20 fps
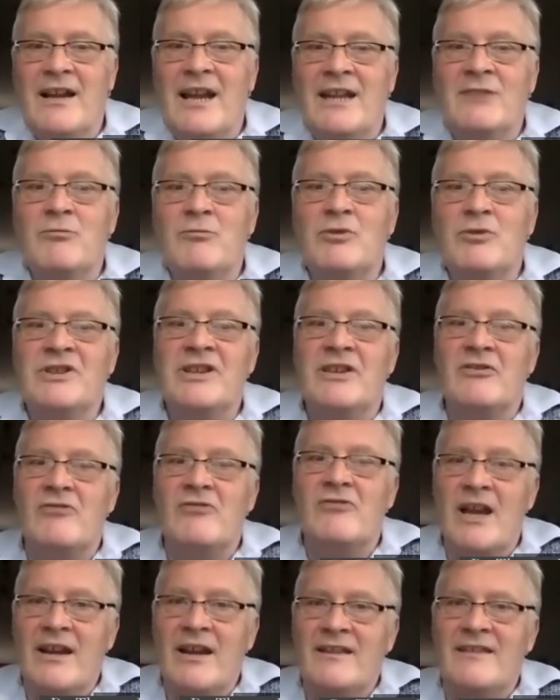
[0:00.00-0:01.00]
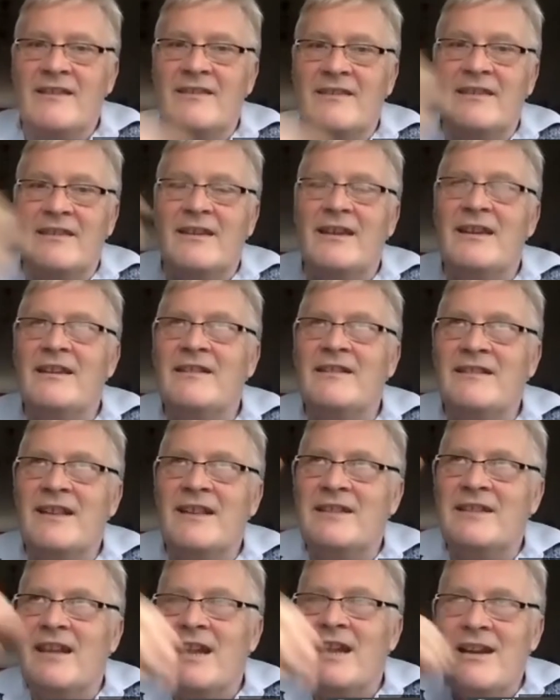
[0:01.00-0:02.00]
And what he writes is
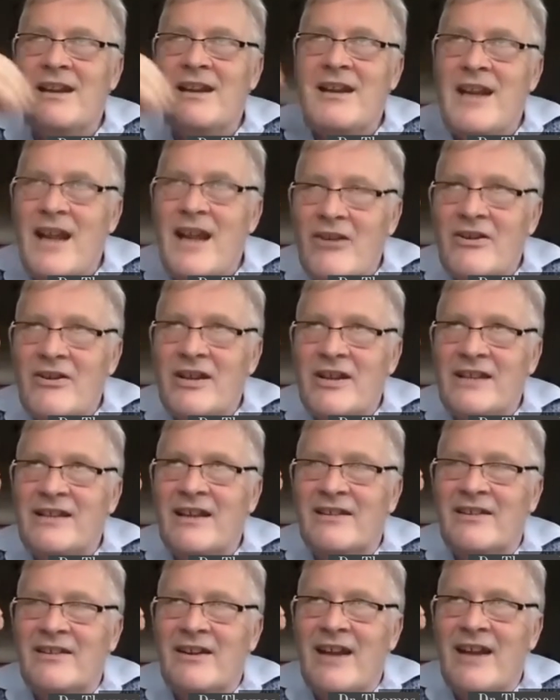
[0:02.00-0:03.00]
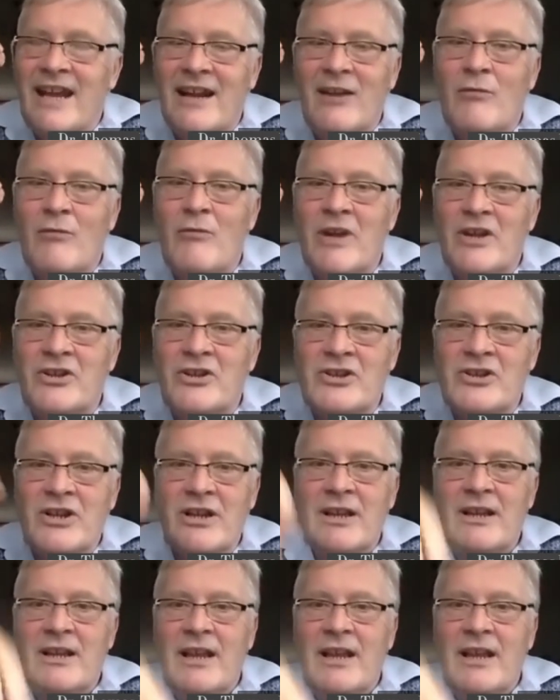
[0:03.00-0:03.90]
that learning another language.